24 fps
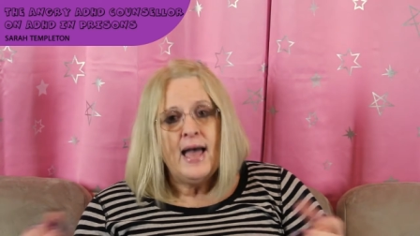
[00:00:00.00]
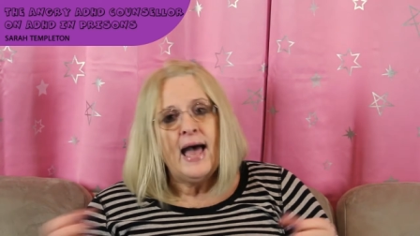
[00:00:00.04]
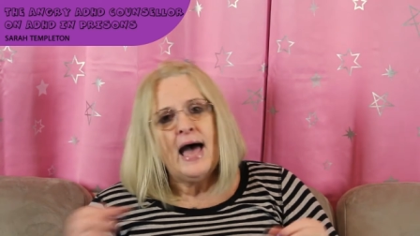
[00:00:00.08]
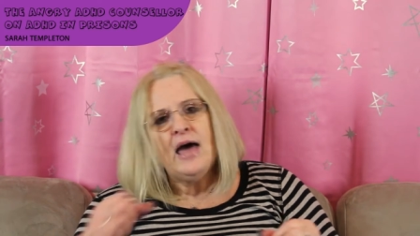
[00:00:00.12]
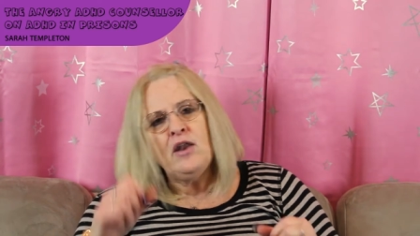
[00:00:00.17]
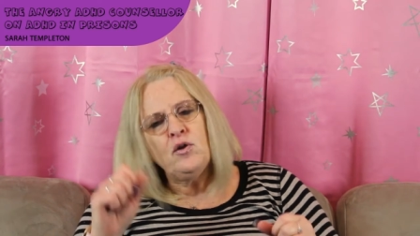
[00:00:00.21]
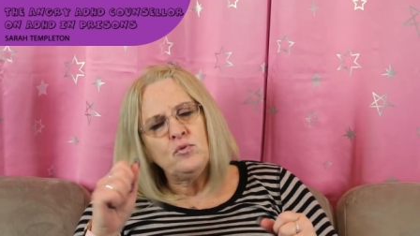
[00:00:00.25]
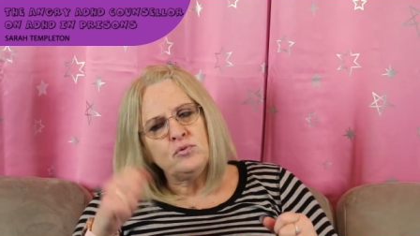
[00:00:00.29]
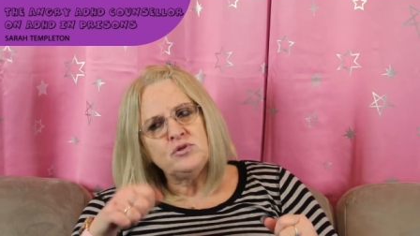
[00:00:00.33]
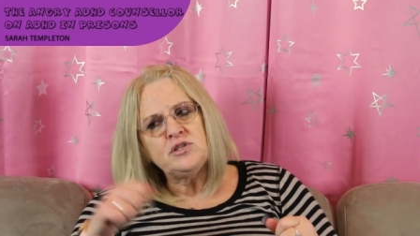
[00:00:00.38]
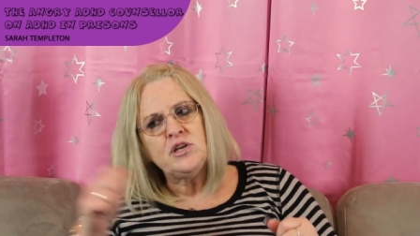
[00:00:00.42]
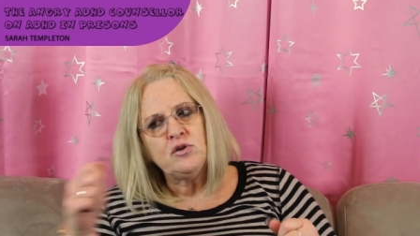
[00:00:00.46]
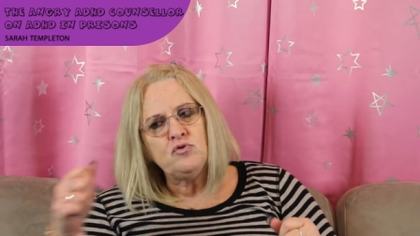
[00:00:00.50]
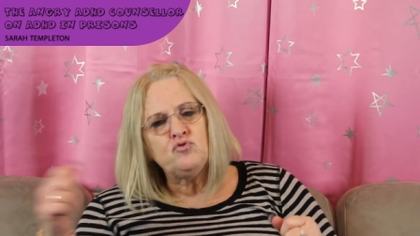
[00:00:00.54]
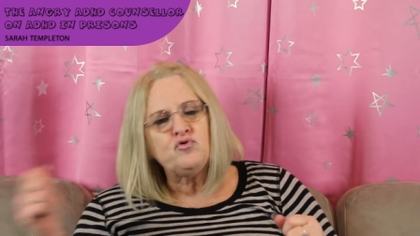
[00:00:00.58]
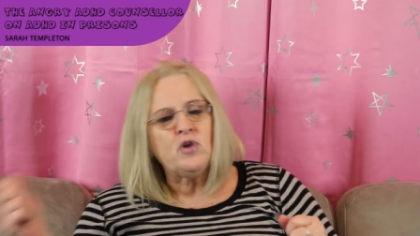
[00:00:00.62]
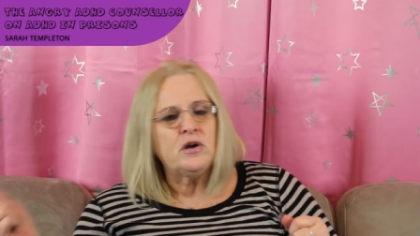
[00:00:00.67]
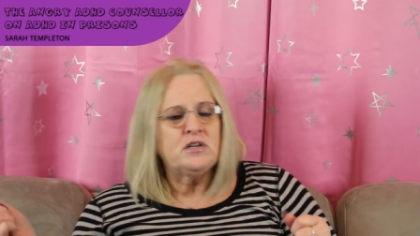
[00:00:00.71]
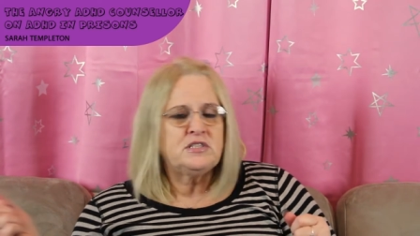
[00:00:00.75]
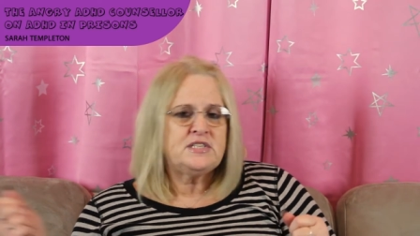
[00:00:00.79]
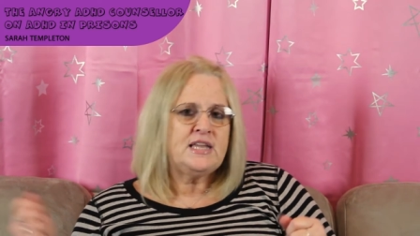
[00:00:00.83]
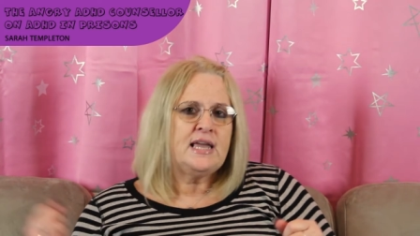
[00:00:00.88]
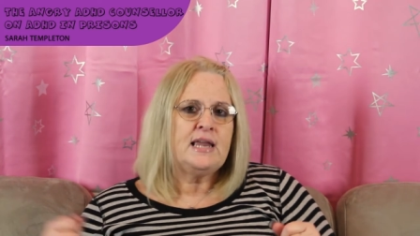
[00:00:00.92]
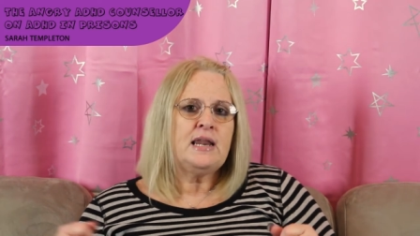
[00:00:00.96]
And also
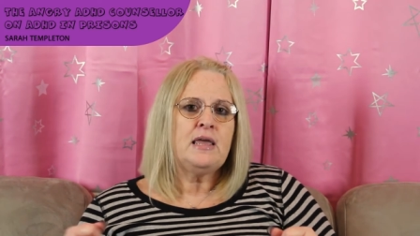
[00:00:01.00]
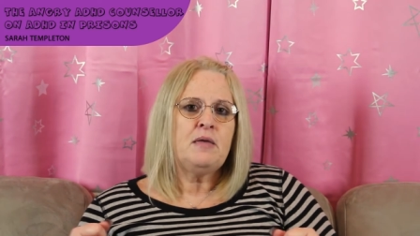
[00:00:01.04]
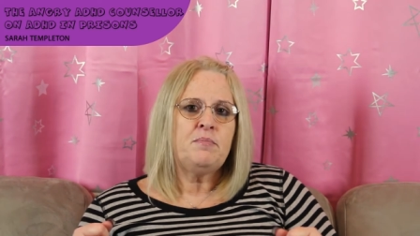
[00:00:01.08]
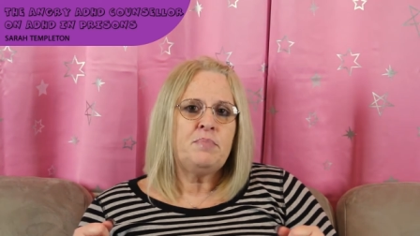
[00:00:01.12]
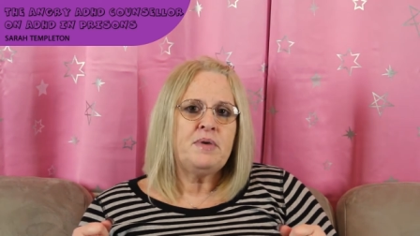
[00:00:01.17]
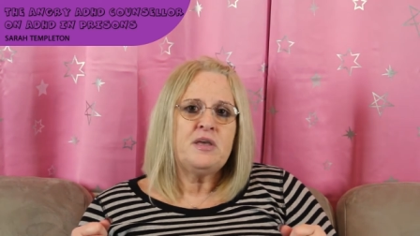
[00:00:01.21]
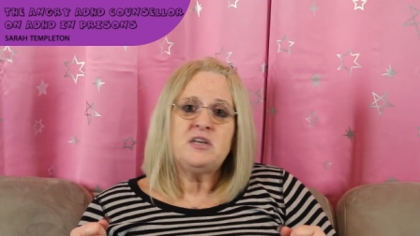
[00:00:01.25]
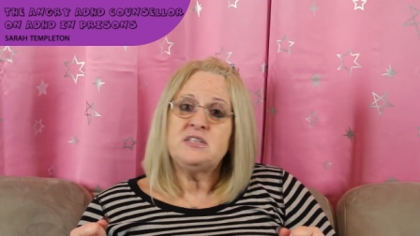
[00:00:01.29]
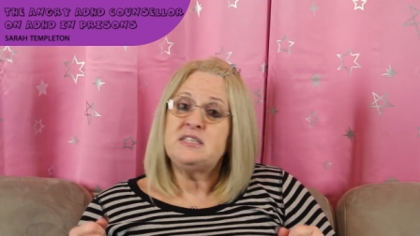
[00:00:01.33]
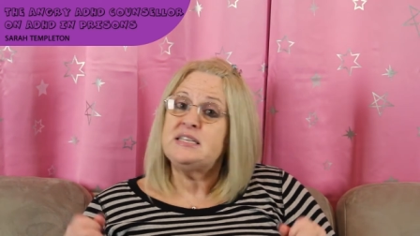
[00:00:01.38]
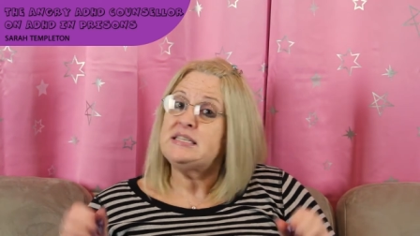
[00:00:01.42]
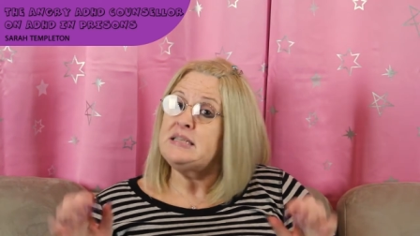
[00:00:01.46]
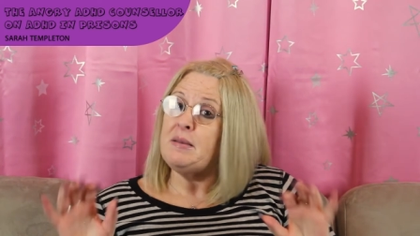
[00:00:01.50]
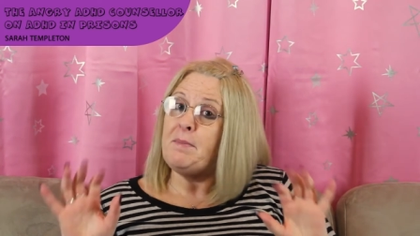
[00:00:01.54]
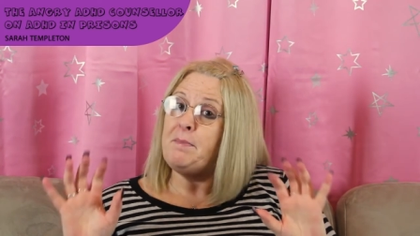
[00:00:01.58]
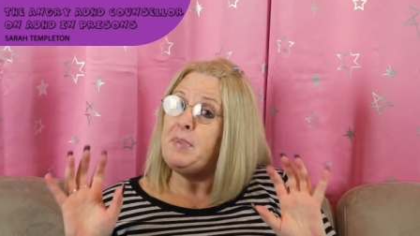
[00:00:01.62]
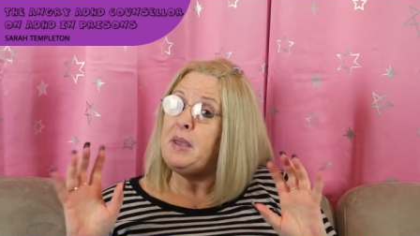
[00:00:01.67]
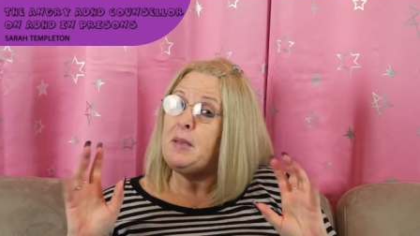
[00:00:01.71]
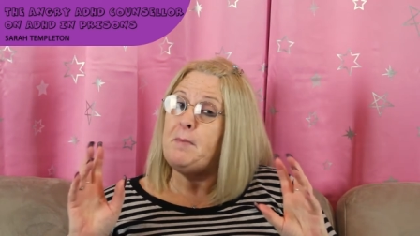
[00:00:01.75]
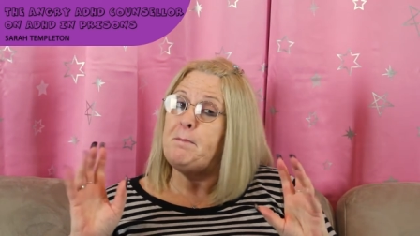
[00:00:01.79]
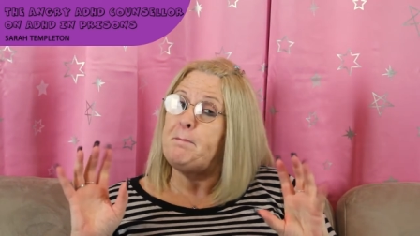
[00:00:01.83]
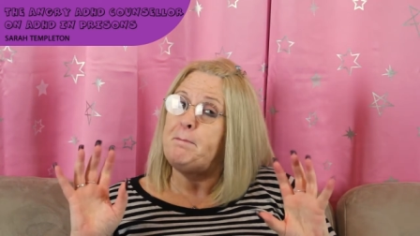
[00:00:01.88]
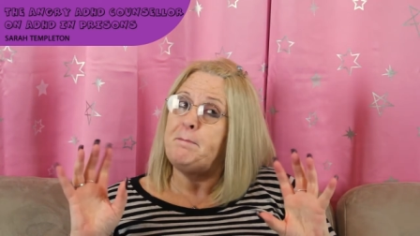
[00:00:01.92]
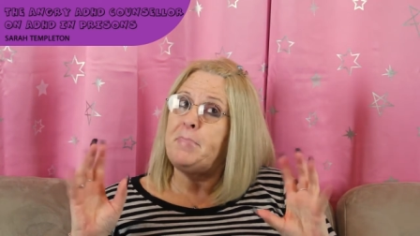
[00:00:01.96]
drug dealing, because there's a
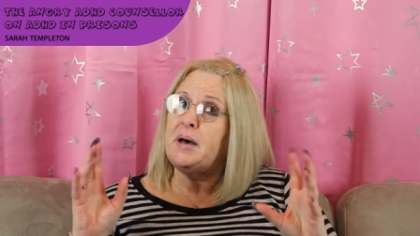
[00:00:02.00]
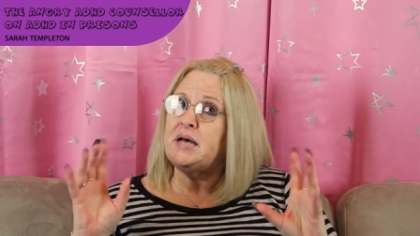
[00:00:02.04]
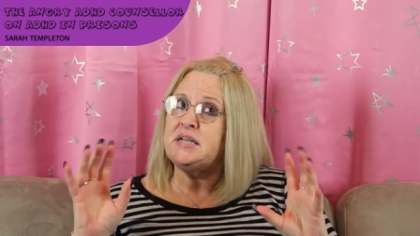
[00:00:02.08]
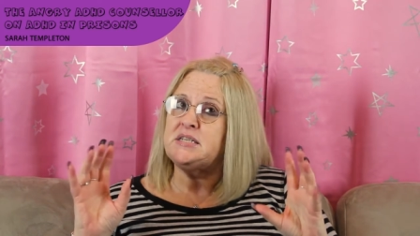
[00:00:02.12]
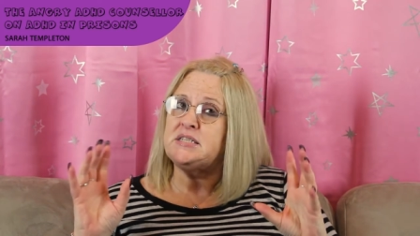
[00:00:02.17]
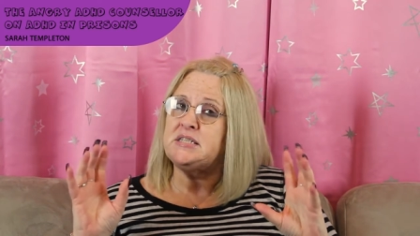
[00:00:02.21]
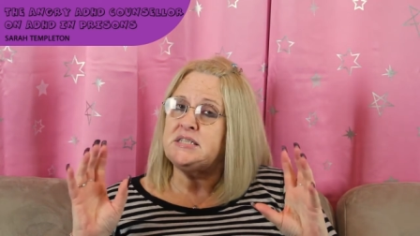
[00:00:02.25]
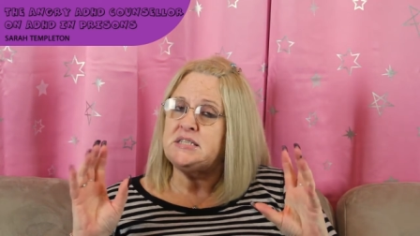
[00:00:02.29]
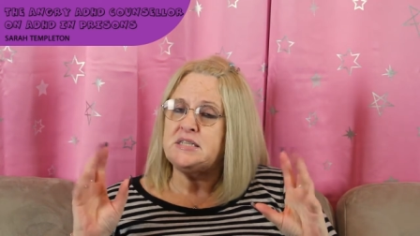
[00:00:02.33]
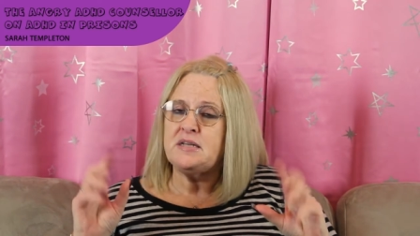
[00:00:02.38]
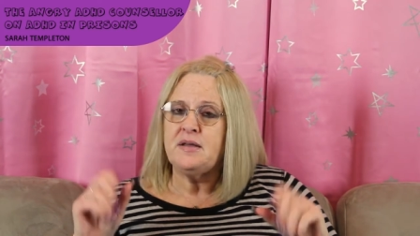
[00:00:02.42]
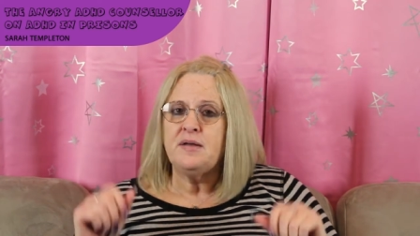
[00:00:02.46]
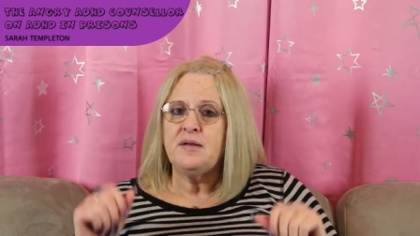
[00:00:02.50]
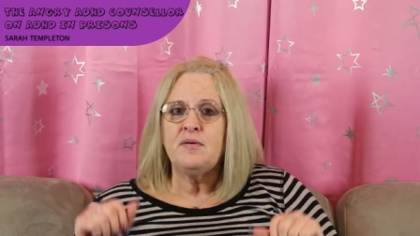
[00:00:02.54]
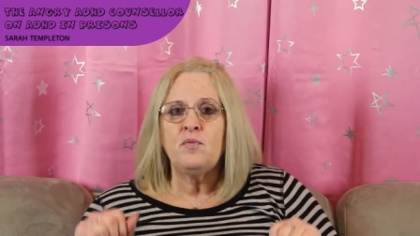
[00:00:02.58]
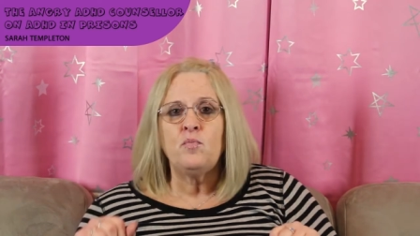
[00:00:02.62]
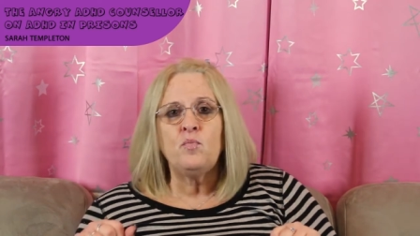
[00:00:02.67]
big buzz